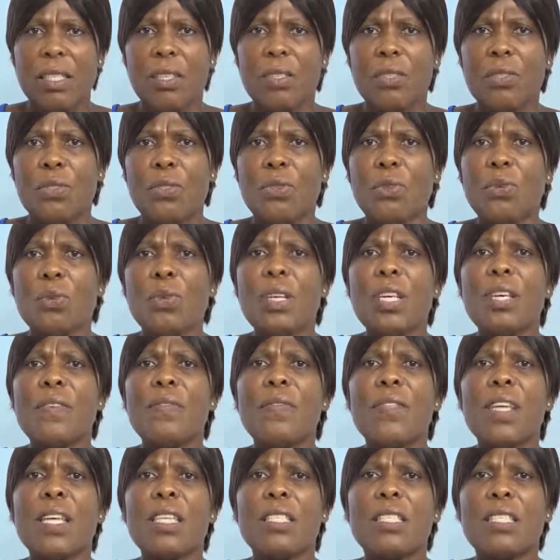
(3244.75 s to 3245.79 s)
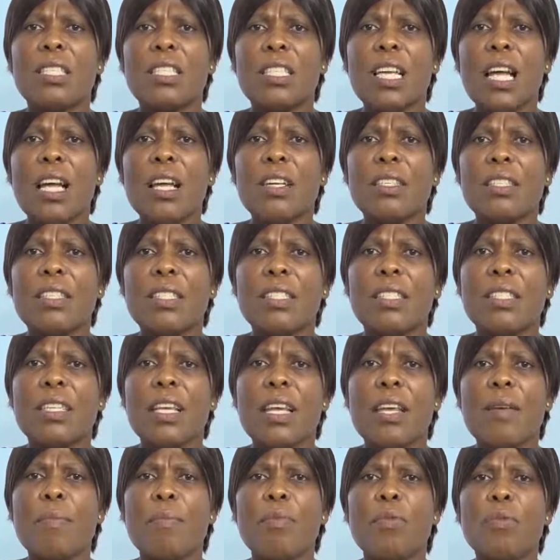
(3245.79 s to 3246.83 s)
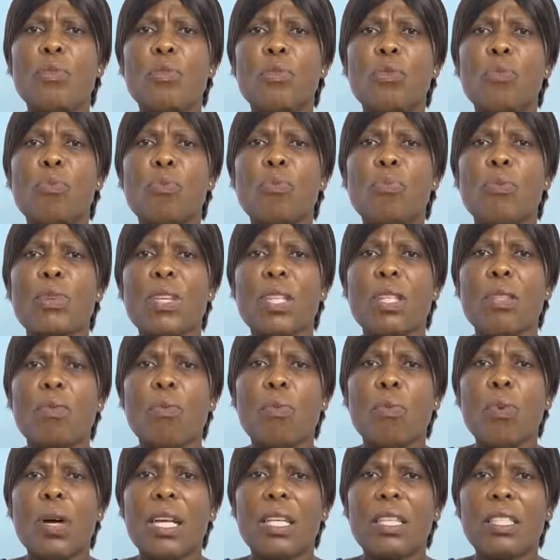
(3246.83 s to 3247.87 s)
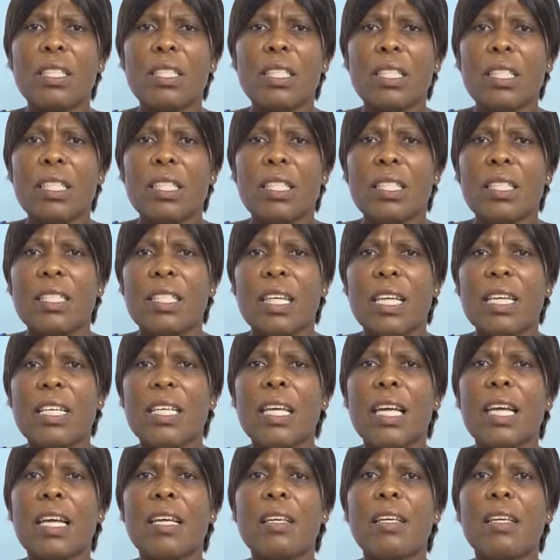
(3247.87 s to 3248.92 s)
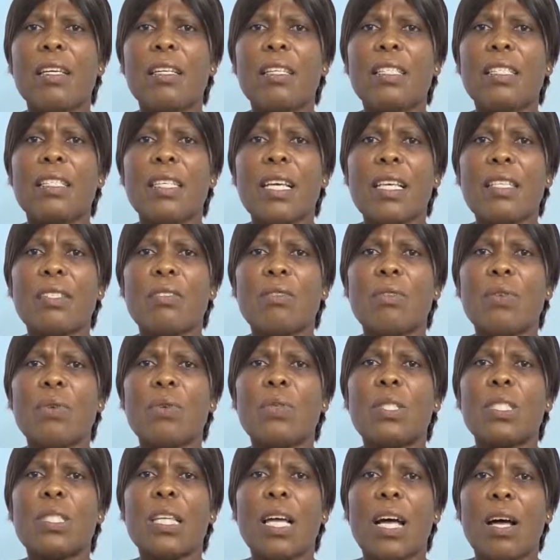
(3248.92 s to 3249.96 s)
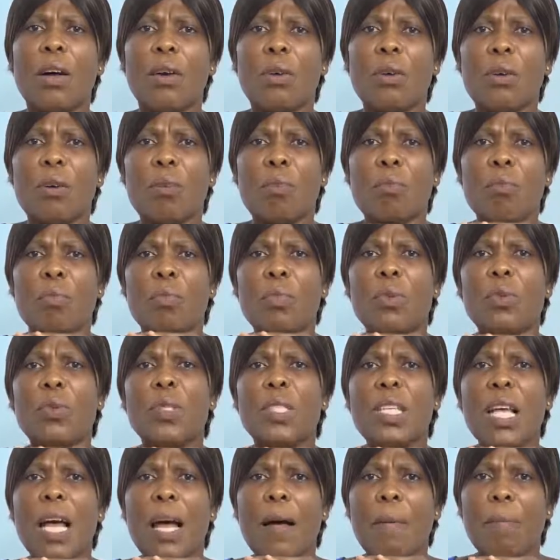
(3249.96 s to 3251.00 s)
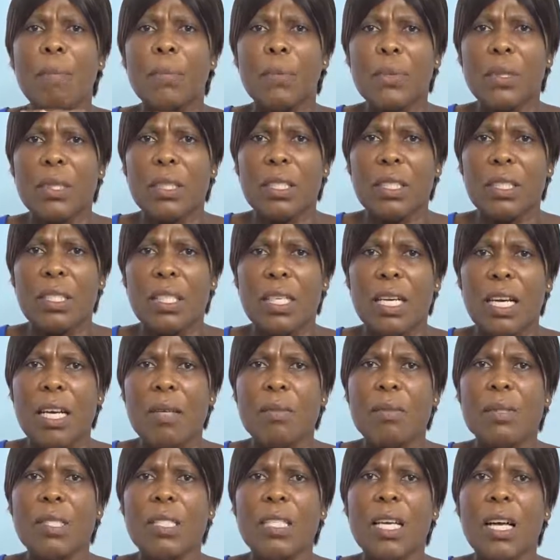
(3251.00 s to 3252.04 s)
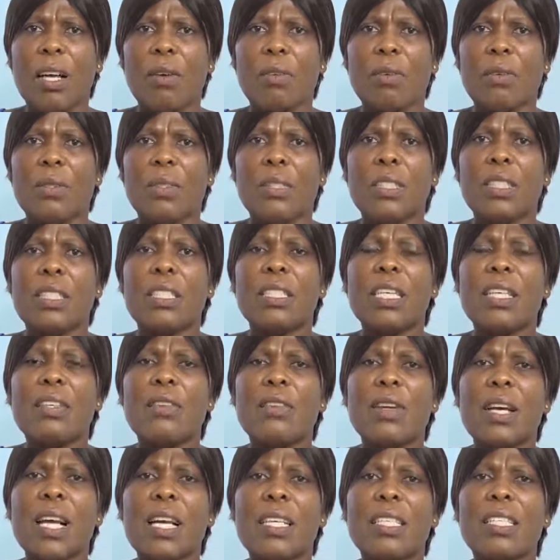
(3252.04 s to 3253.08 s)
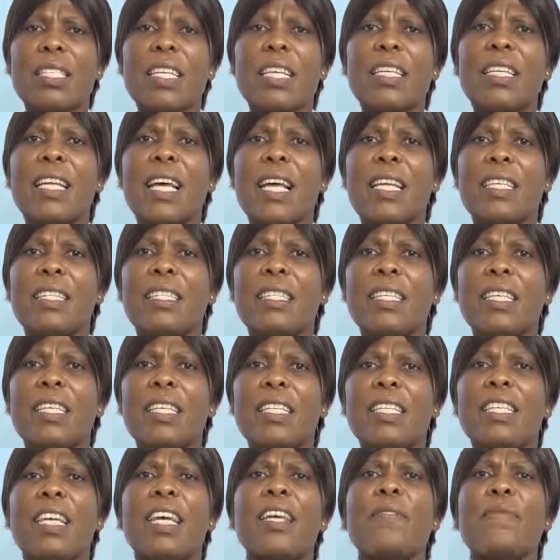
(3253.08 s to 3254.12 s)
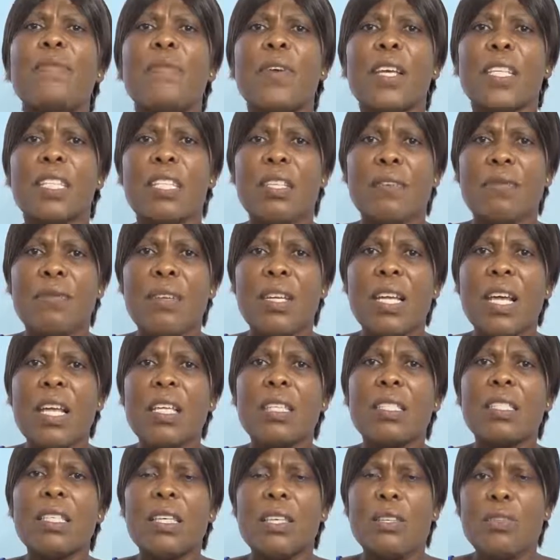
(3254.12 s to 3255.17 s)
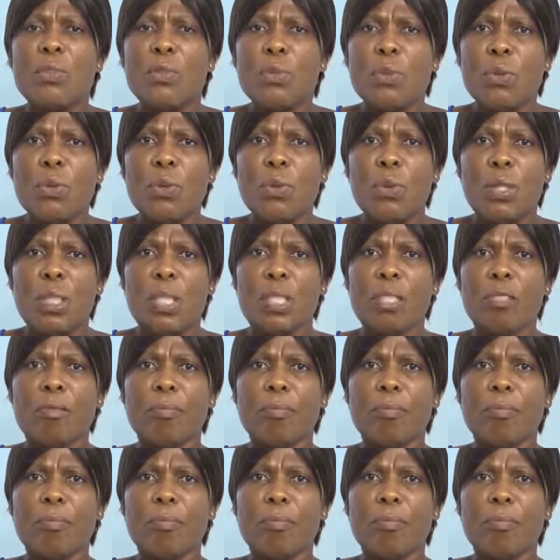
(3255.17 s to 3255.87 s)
So if the child is able to breathe one, then the chest goes down, moves up, comes down, then you can say that the effectiveness is good.